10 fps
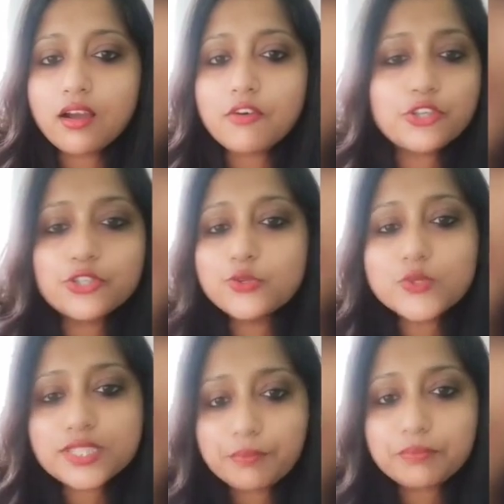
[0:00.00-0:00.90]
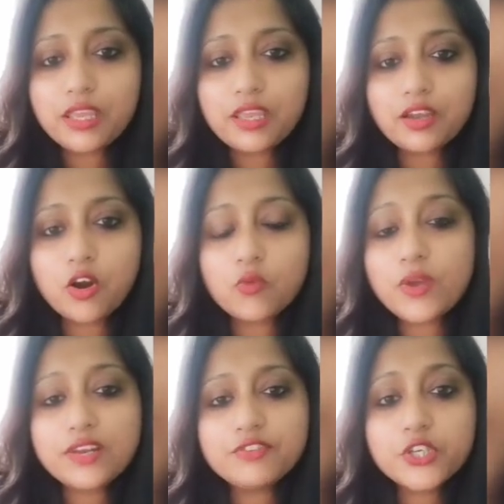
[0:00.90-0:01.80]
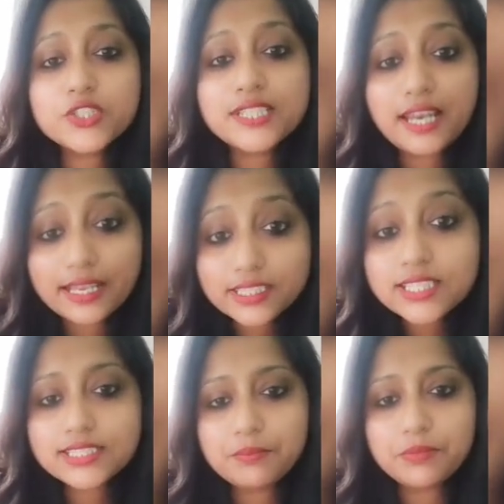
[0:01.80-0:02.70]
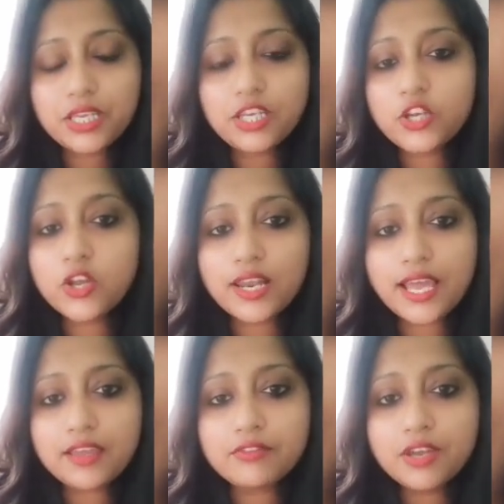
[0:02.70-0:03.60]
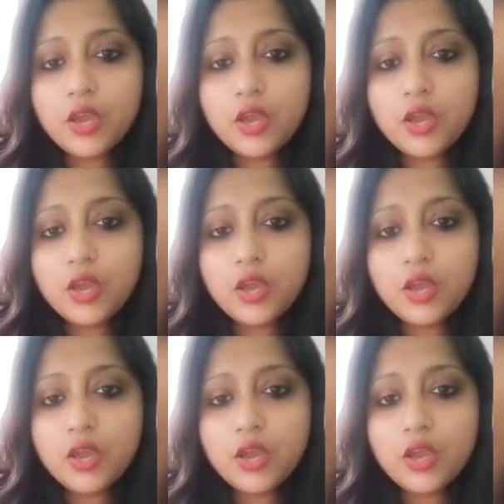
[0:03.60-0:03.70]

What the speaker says: to do something, or whenever you're selecting something in your life,